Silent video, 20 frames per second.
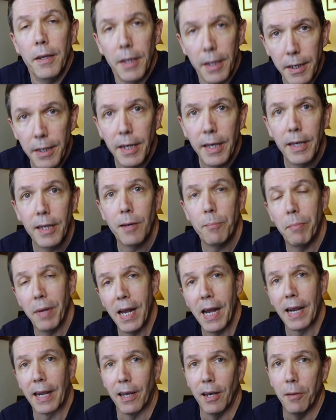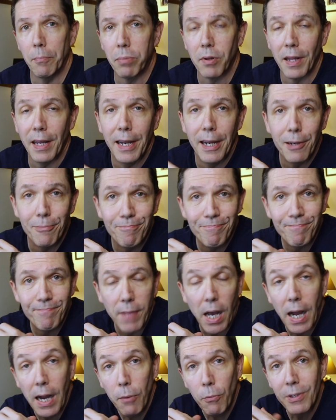You need a backup plan.
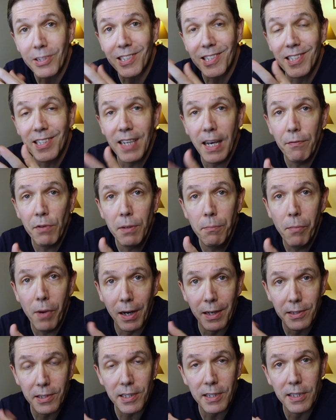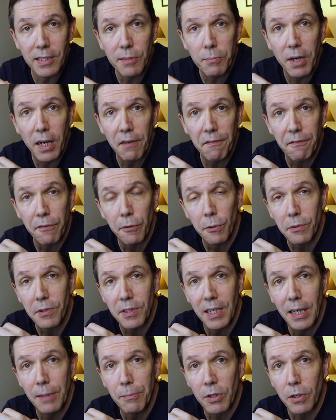I was 7 months into my
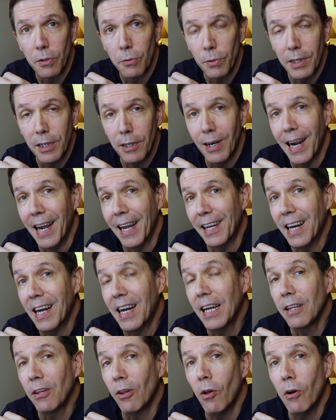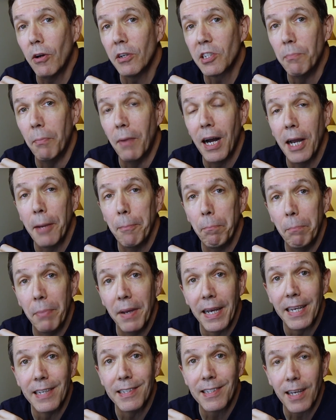full-time career, and I lost my
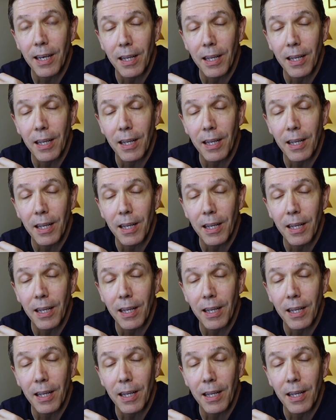biggest